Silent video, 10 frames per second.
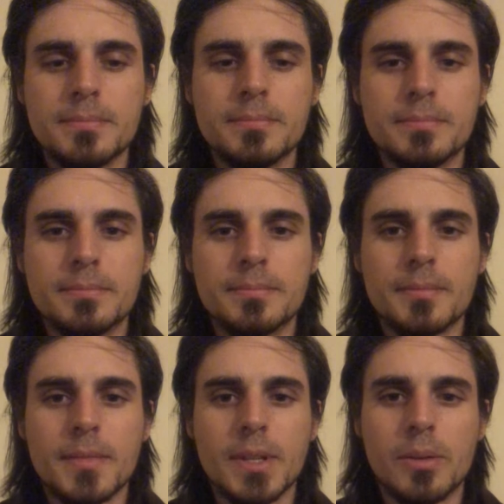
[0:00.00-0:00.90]

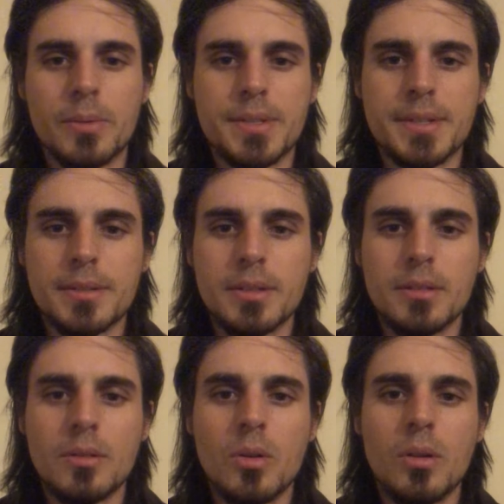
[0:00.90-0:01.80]
I don't want to say,
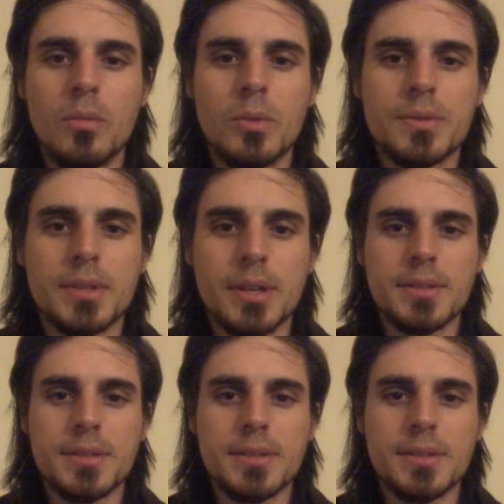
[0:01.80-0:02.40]
almost